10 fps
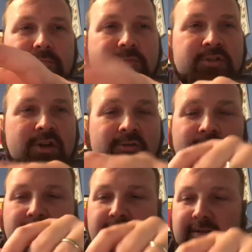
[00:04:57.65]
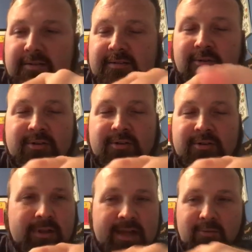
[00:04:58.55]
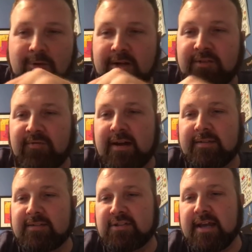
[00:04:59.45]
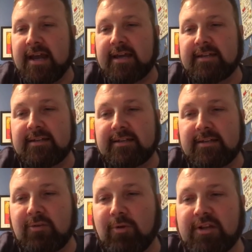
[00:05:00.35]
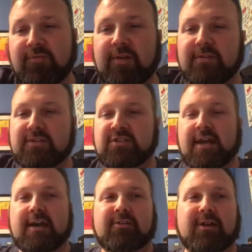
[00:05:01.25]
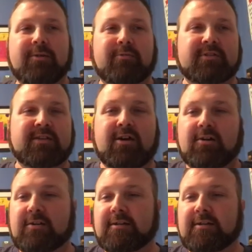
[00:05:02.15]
show or tell Nate where you find the chat, where you found the chat and are able to talk.